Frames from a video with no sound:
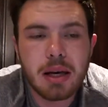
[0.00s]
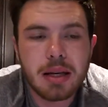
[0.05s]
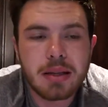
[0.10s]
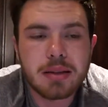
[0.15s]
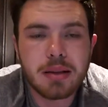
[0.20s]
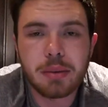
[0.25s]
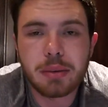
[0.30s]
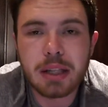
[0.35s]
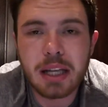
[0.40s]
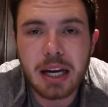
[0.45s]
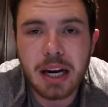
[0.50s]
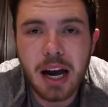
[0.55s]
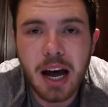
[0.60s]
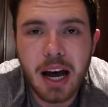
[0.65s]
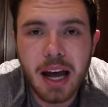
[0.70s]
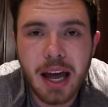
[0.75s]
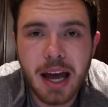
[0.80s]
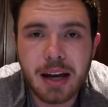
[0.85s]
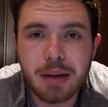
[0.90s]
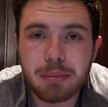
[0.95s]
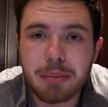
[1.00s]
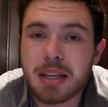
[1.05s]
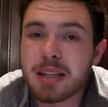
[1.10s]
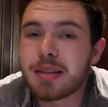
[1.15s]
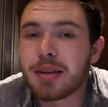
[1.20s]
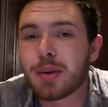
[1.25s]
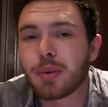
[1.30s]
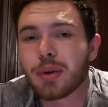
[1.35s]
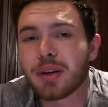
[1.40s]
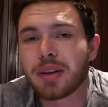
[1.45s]
Someone that I had a
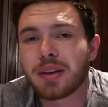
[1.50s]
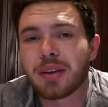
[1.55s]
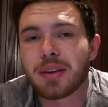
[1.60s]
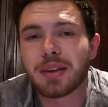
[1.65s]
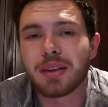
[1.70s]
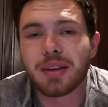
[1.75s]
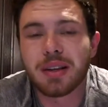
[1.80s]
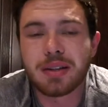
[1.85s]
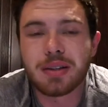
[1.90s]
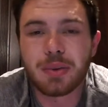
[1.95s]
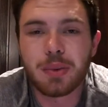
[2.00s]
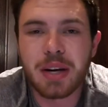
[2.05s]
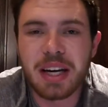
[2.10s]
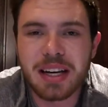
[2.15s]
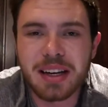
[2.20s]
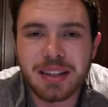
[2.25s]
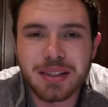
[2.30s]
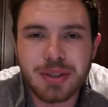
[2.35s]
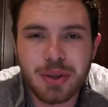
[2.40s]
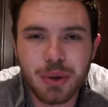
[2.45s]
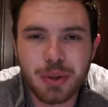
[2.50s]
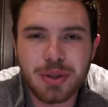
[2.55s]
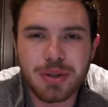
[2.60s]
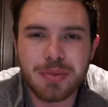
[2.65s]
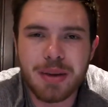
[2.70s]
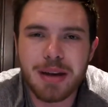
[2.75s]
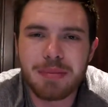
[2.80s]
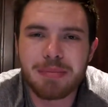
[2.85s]
meeting with this week talked to me